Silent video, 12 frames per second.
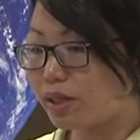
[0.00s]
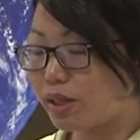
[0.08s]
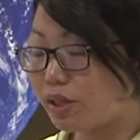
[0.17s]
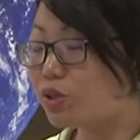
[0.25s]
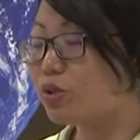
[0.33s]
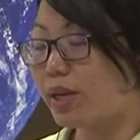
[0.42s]

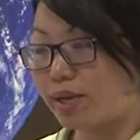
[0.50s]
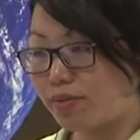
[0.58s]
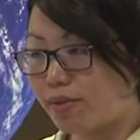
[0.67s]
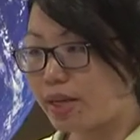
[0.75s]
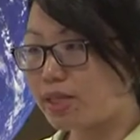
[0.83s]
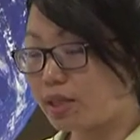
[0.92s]
issue that
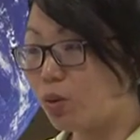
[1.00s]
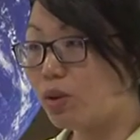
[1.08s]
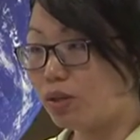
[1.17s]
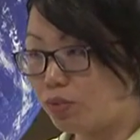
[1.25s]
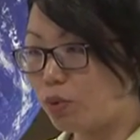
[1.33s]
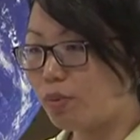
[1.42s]
affecting
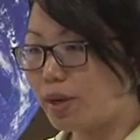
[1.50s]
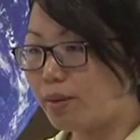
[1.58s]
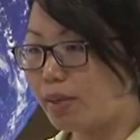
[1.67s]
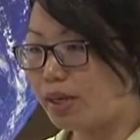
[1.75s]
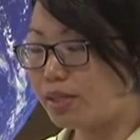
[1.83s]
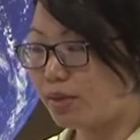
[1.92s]
only women,
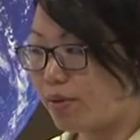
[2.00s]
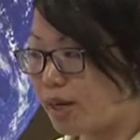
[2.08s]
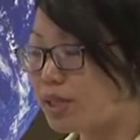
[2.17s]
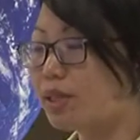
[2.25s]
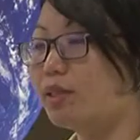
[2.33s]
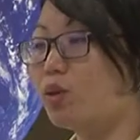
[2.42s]
but it's
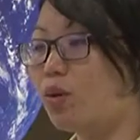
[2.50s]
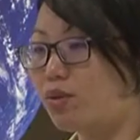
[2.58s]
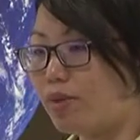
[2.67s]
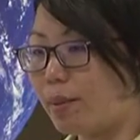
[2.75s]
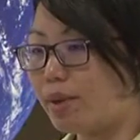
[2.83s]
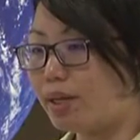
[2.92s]
affecting the whole
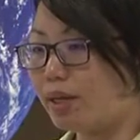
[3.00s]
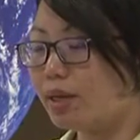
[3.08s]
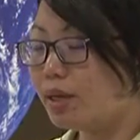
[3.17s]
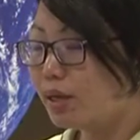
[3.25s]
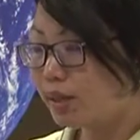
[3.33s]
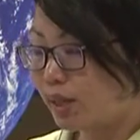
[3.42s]
family,
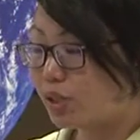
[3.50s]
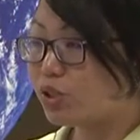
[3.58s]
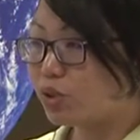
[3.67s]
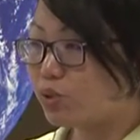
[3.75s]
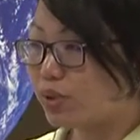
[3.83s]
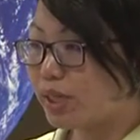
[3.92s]
their
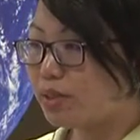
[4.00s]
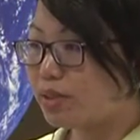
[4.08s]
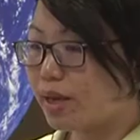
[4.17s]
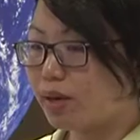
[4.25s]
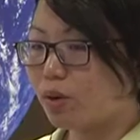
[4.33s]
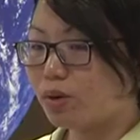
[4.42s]
children,
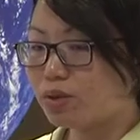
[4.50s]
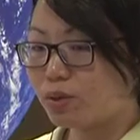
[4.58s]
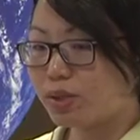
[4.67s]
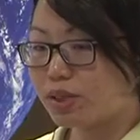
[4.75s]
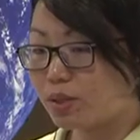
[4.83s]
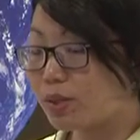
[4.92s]
and
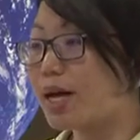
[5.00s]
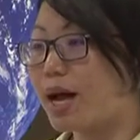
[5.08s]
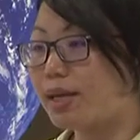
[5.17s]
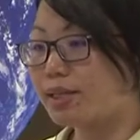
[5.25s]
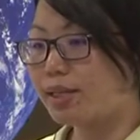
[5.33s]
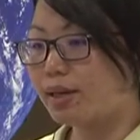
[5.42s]
also the
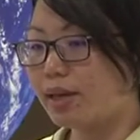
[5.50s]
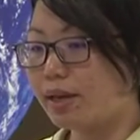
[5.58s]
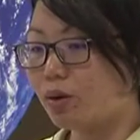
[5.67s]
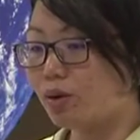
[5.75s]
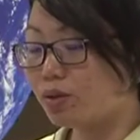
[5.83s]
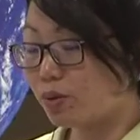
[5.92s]
society,
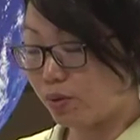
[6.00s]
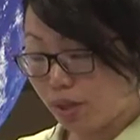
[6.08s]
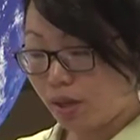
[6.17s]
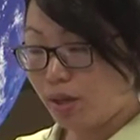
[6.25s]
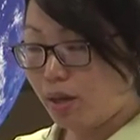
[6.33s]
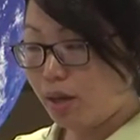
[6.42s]
and also
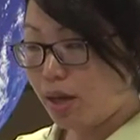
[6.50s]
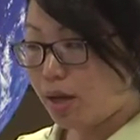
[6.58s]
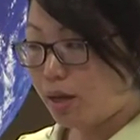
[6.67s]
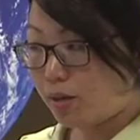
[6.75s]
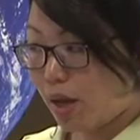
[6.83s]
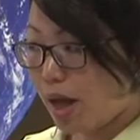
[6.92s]

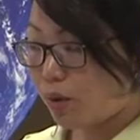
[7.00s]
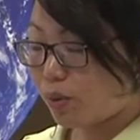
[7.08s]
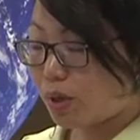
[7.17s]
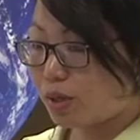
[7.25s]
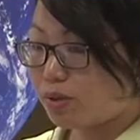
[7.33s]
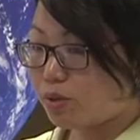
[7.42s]

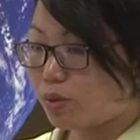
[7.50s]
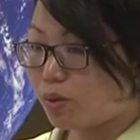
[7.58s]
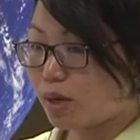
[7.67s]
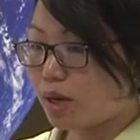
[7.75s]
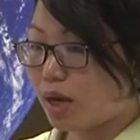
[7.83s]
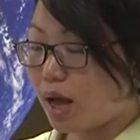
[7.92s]

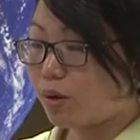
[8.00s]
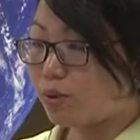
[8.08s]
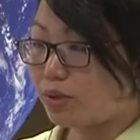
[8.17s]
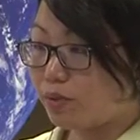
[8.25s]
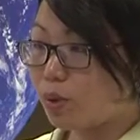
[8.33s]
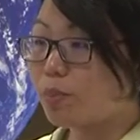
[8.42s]
our
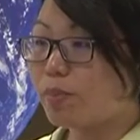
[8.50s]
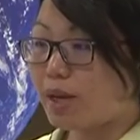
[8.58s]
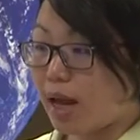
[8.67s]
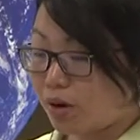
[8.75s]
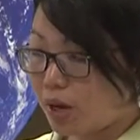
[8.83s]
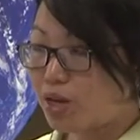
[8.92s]

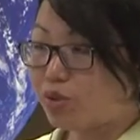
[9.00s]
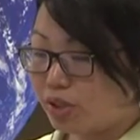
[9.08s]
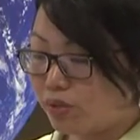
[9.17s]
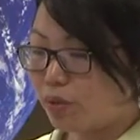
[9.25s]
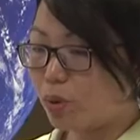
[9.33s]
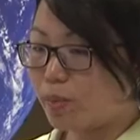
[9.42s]
development, our country
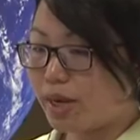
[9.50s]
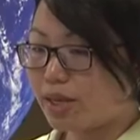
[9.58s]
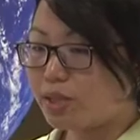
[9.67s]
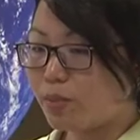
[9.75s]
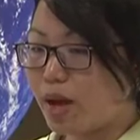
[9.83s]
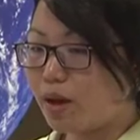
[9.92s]
development
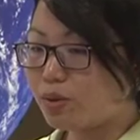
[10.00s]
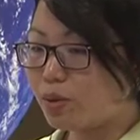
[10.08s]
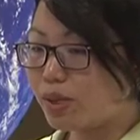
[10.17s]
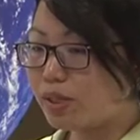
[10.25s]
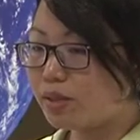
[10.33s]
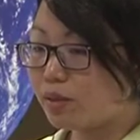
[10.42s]
as well.
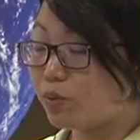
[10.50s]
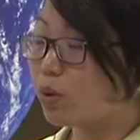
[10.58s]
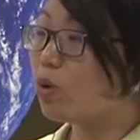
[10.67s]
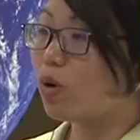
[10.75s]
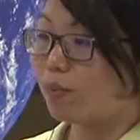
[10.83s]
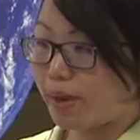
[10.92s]
So it's the
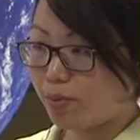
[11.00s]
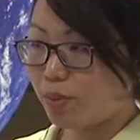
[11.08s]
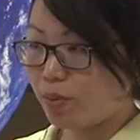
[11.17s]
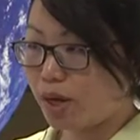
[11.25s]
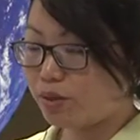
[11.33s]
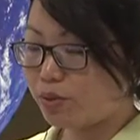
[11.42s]
role of
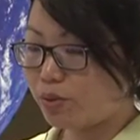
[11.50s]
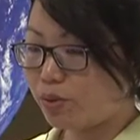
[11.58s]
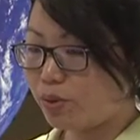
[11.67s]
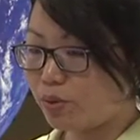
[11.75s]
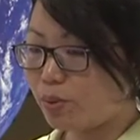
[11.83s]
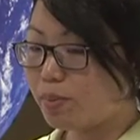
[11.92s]
everyone
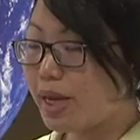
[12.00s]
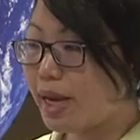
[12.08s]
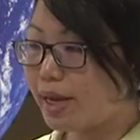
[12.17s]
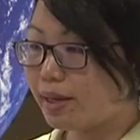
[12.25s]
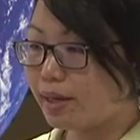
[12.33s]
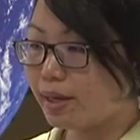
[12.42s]
to
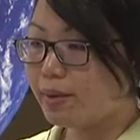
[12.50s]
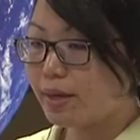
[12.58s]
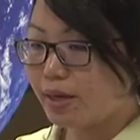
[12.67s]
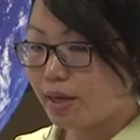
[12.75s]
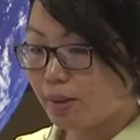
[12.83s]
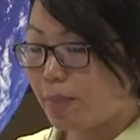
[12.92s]
play a
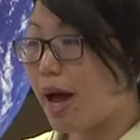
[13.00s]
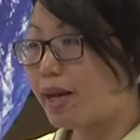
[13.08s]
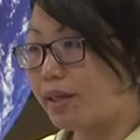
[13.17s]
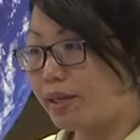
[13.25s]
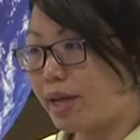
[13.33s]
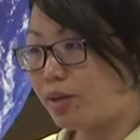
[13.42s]
part
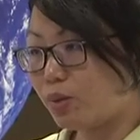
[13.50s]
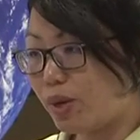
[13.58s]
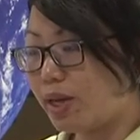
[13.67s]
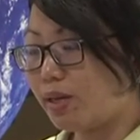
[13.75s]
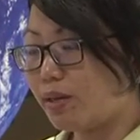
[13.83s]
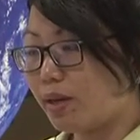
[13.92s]
in there to
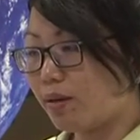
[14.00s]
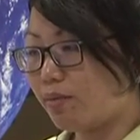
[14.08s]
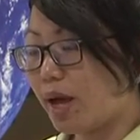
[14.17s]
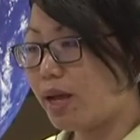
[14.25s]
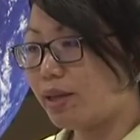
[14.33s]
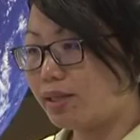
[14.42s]
end
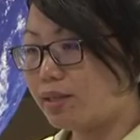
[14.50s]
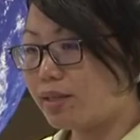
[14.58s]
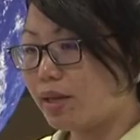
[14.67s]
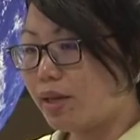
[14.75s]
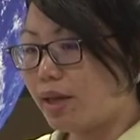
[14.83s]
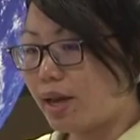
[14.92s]
violence.
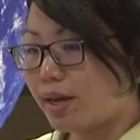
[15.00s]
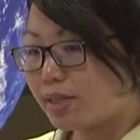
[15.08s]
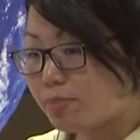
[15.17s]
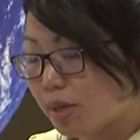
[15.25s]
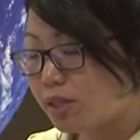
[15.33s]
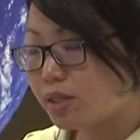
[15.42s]
And
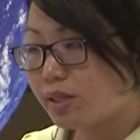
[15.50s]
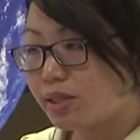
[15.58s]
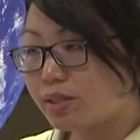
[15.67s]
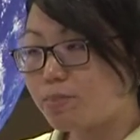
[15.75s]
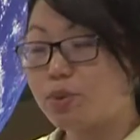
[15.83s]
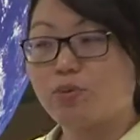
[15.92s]
as mentioned,
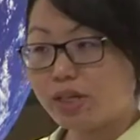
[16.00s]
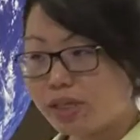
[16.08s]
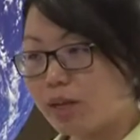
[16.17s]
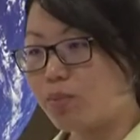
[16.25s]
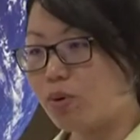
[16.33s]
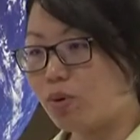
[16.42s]
it's
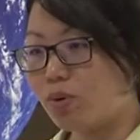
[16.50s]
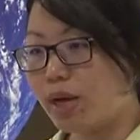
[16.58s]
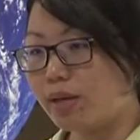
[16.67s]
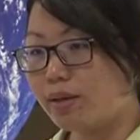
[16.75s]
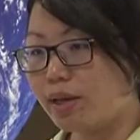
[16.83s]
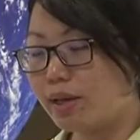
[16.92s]
preventable,
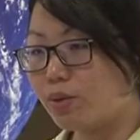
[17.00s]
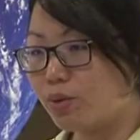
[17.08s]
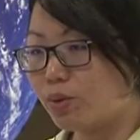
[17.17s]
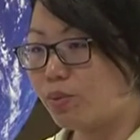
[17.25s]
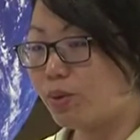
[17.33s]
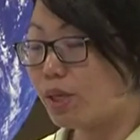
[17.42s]
and
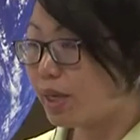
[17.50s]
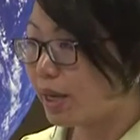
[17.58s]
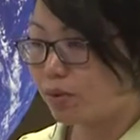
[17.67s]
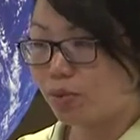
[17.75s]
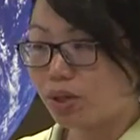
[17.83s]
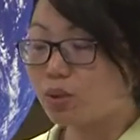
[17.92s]
we
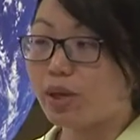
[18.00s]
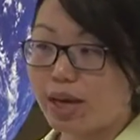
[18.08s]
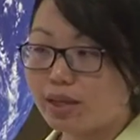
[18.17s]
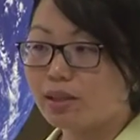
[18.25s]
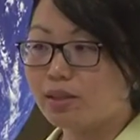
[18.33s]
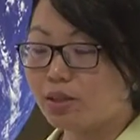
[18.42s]
can work
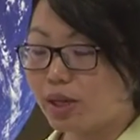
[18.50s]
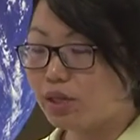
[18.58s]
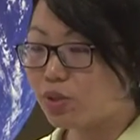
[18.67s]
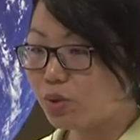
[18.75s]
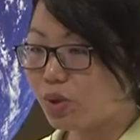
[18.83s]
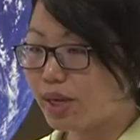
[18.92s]
together to
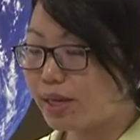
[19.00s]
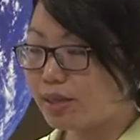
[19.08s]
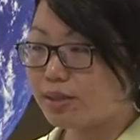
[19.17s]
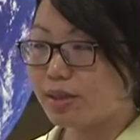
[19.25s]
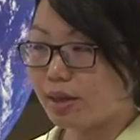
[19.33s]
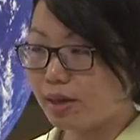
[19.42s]
ensure that
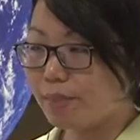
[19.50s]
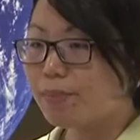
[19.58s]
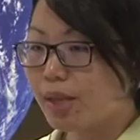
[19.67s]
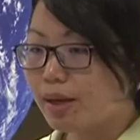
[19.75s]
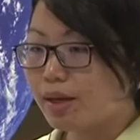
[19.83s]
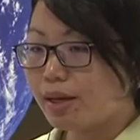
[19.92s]

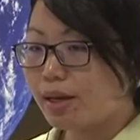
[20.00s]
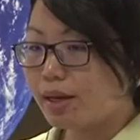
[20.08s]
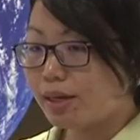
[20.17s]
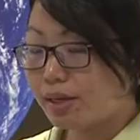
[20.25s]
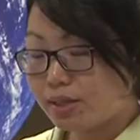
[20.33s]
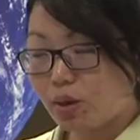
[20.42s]

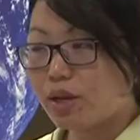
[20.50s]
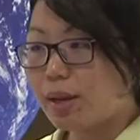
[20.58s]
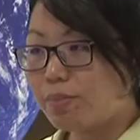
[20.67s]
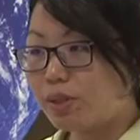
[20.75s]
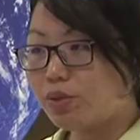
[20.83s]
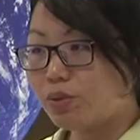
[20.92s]
it's not
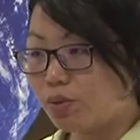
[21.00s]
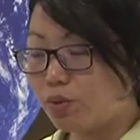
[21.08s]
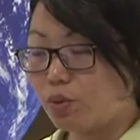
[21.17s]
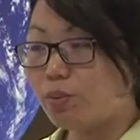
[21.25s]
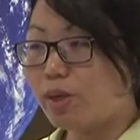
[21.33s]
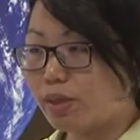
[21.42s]
happened to
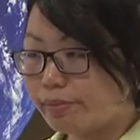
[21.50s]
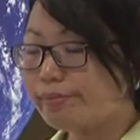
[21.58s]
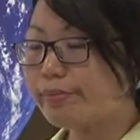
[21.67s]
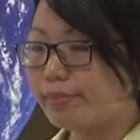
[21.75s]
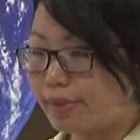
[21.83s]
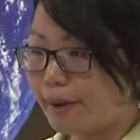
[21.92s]
women.
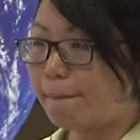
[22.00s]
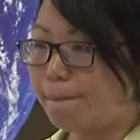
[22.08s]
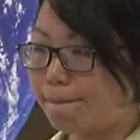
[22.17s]
Yeah.